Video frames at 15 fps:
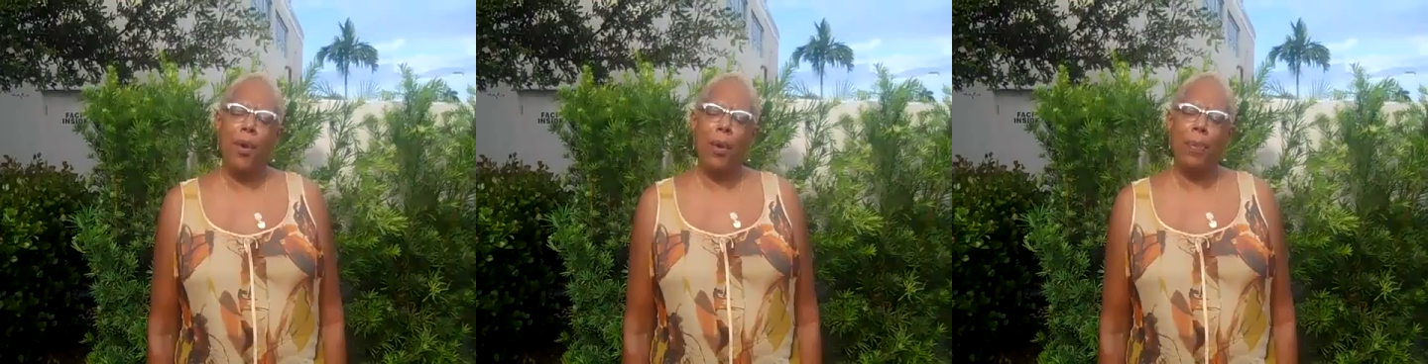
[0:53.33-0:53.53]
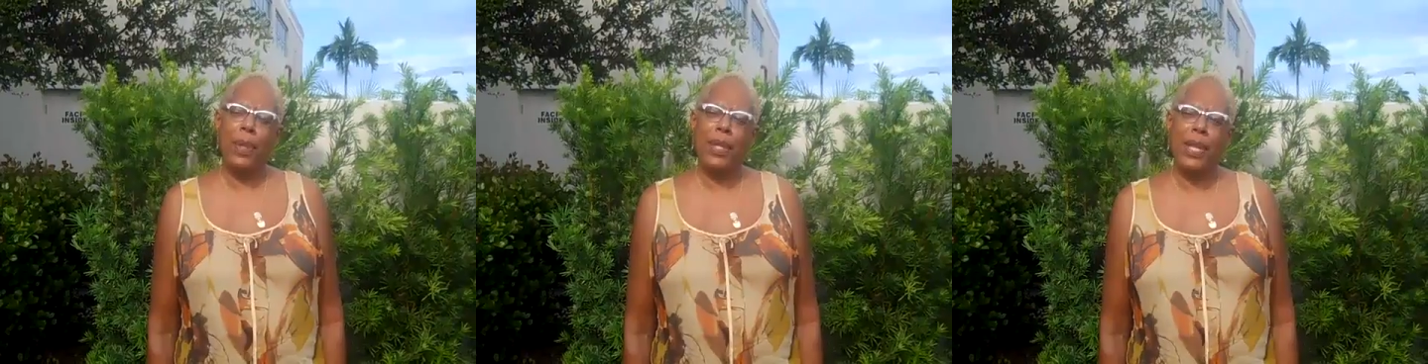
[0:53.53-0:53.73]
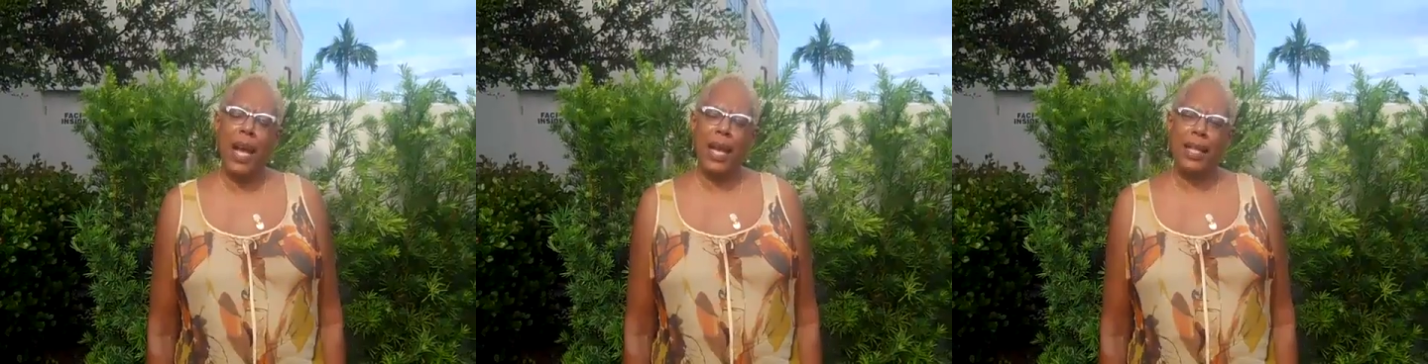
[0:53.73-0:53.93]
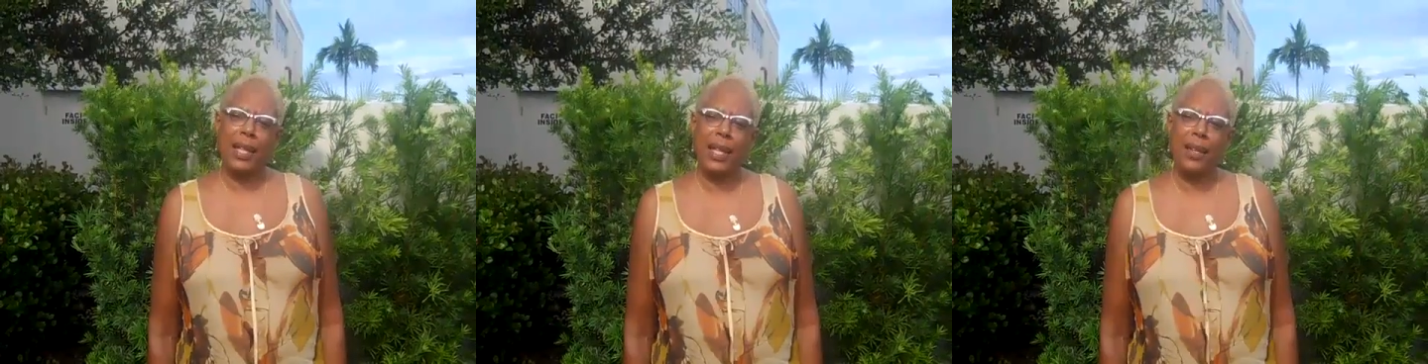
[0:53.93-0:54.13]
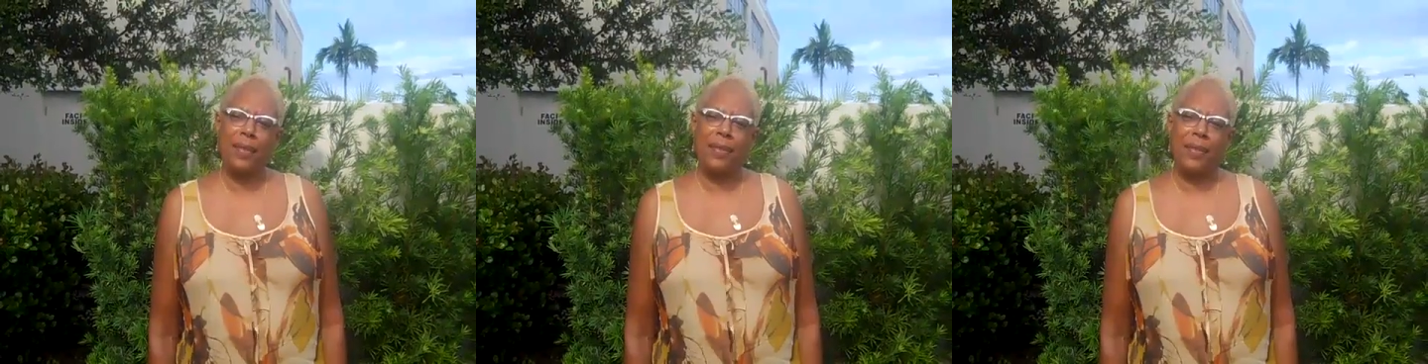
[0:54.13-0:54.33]
More
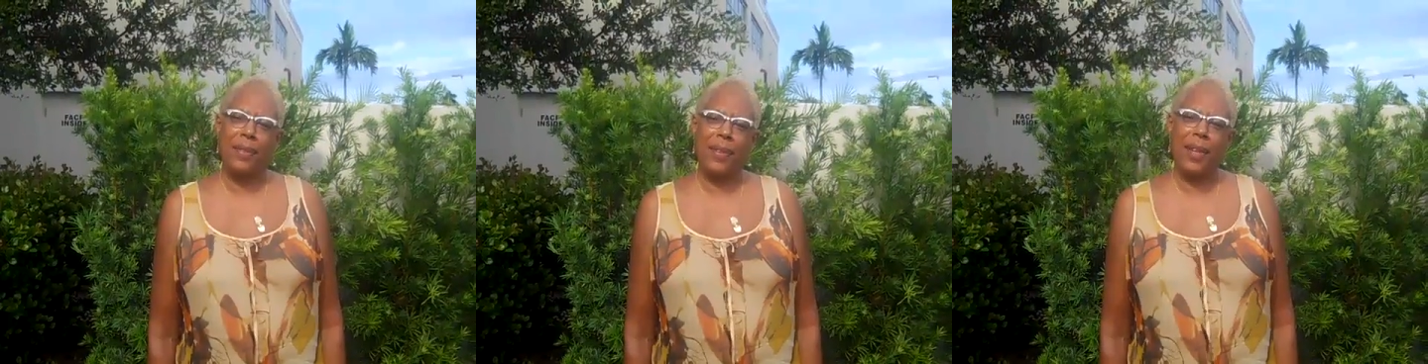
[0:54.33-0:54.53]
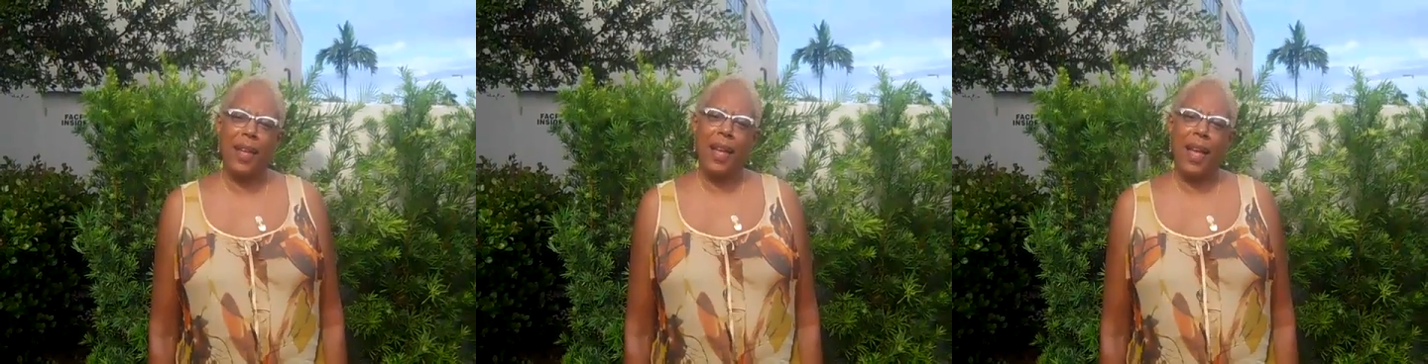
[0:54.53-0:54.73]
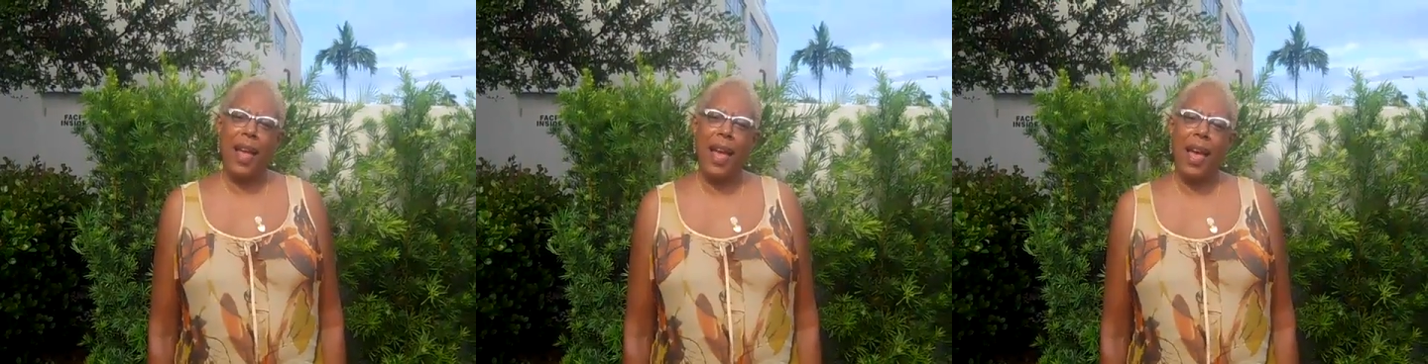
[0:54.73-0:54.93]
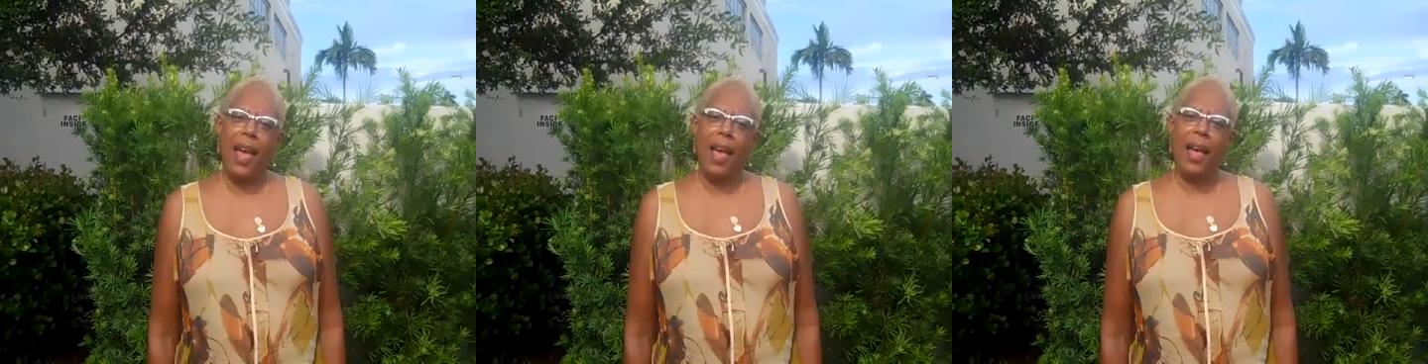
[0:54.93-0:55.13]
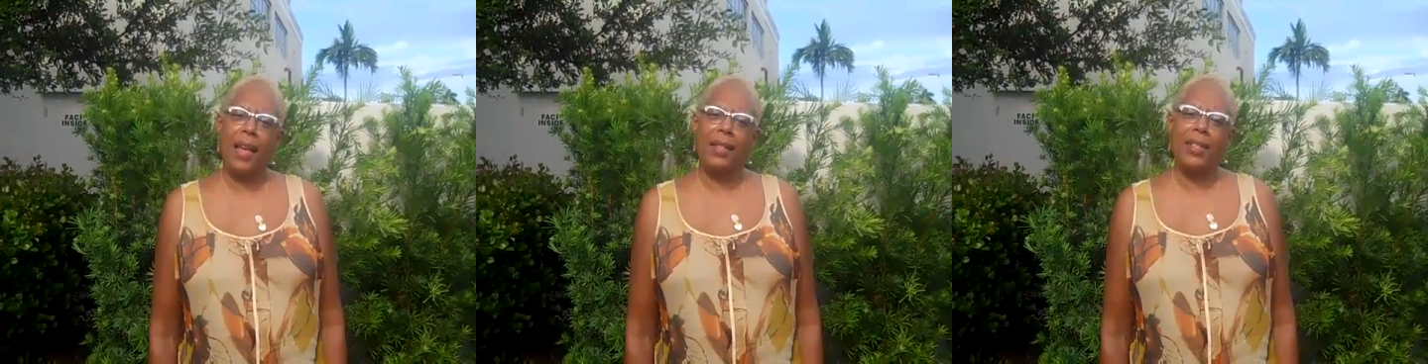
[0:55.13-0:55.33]
productive,
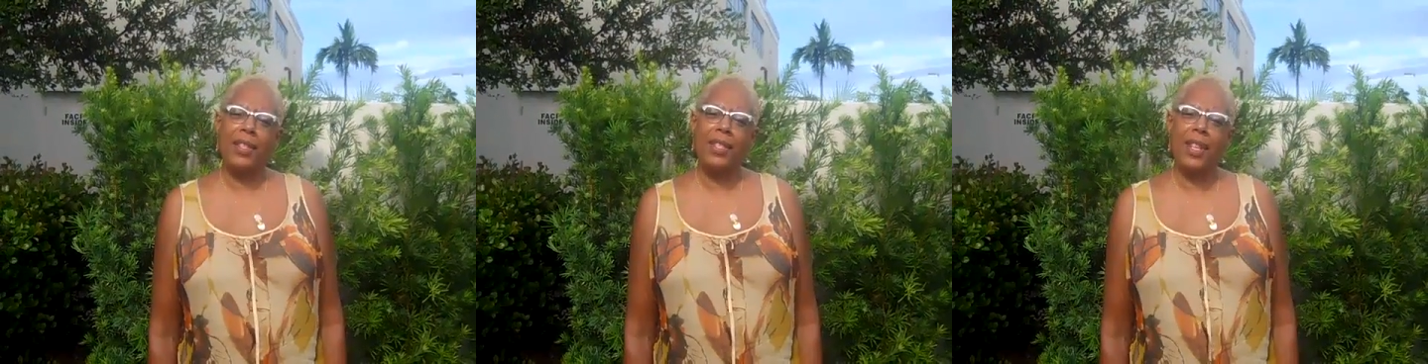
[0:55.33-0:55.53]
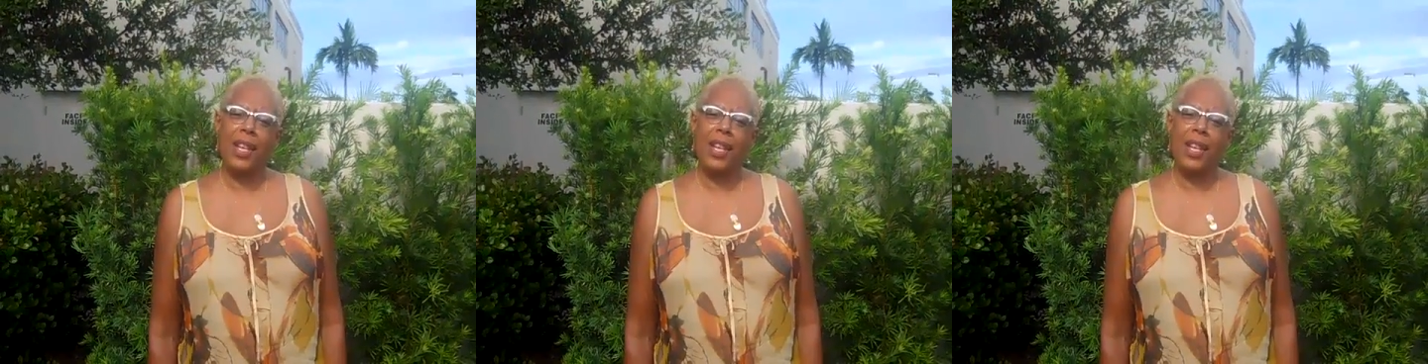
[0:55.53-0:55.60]
and